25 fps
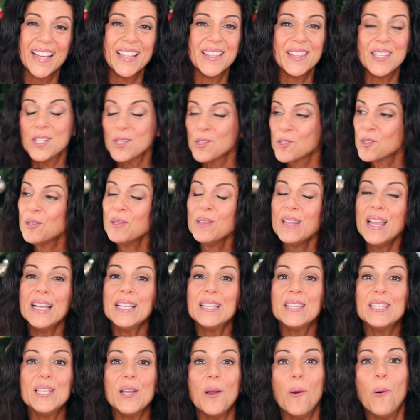These are
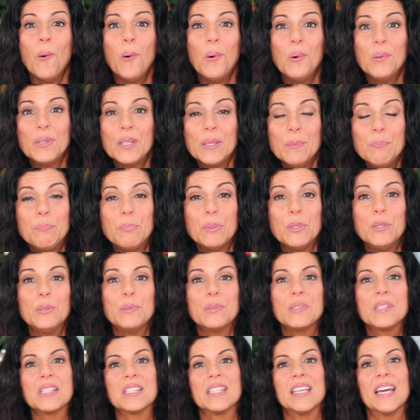like the only
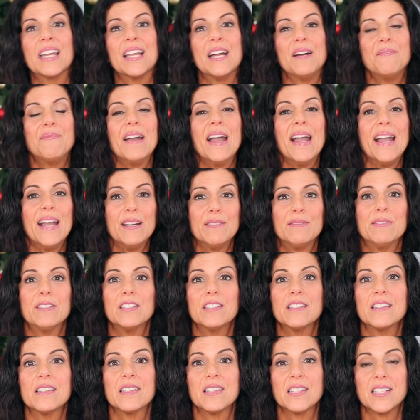boots that have
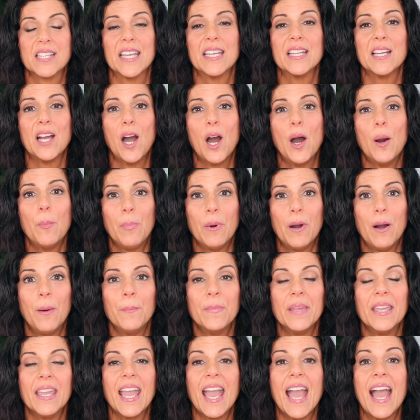ever stayed up on
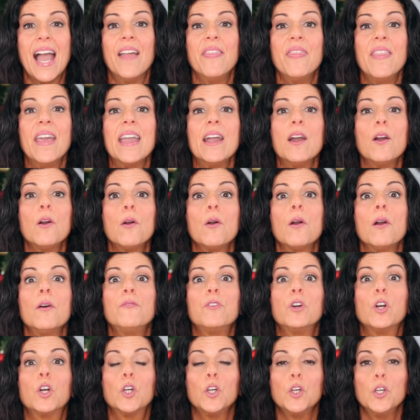me and they are
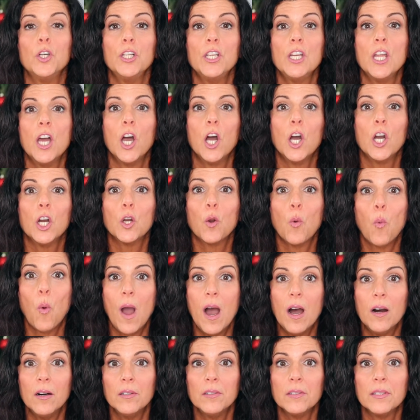of good
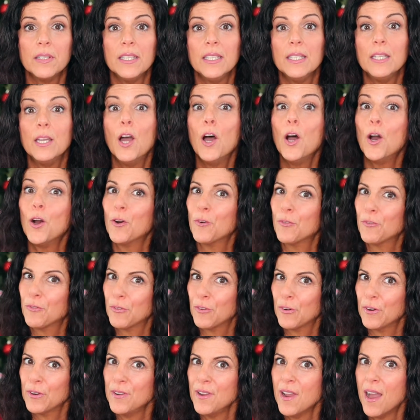quality
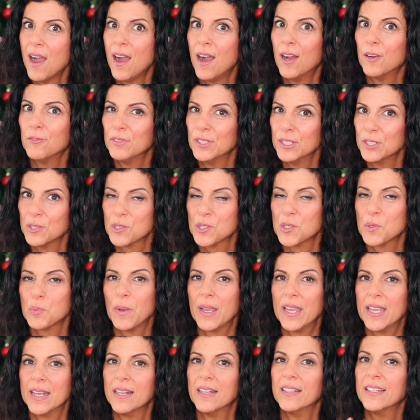for not real
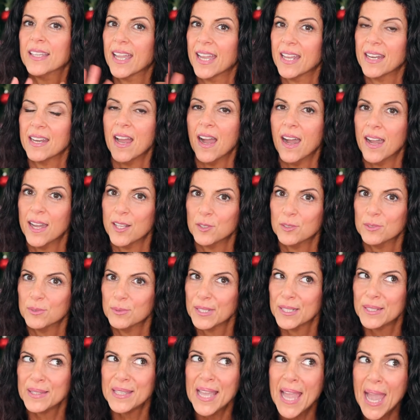suede. Again, I don't
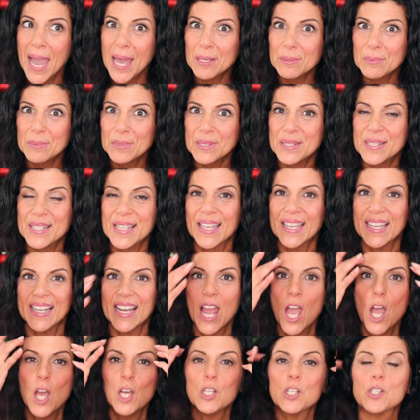wear the animal
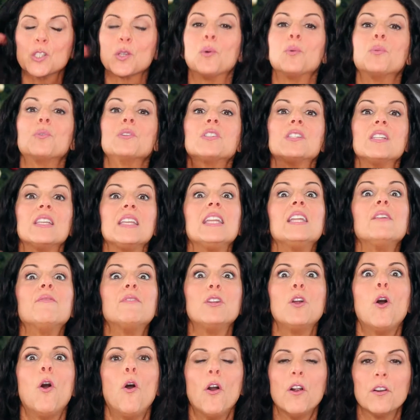skin, so it was
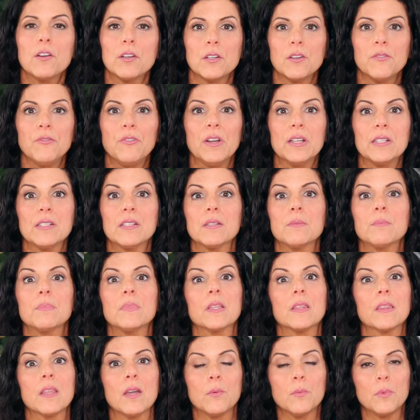even harder to find
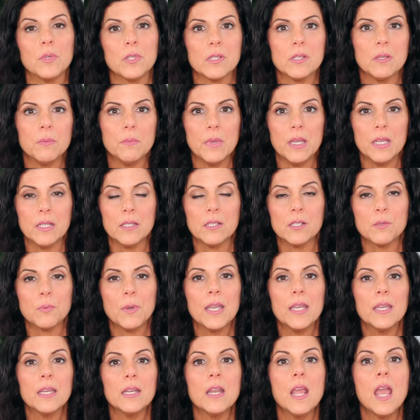something that wasn't made of
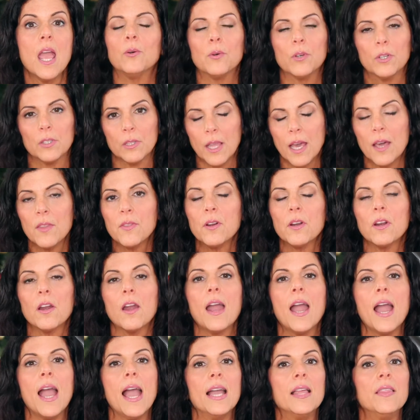suede or
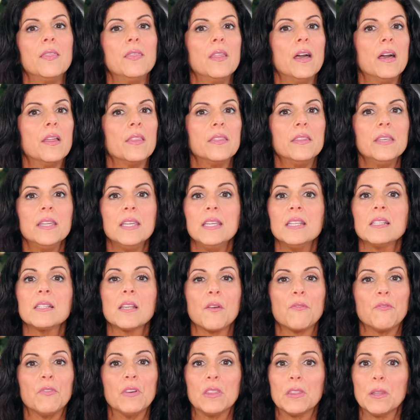leather, and these
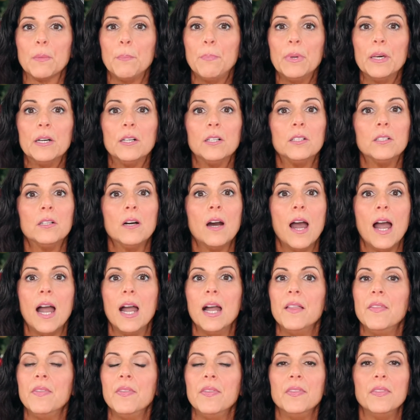fit the bill,
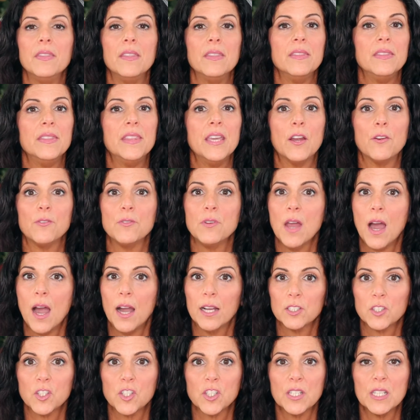and they're
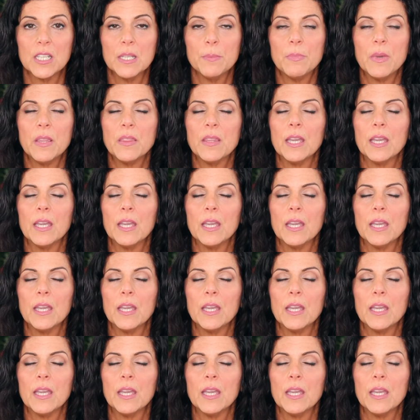not cheap.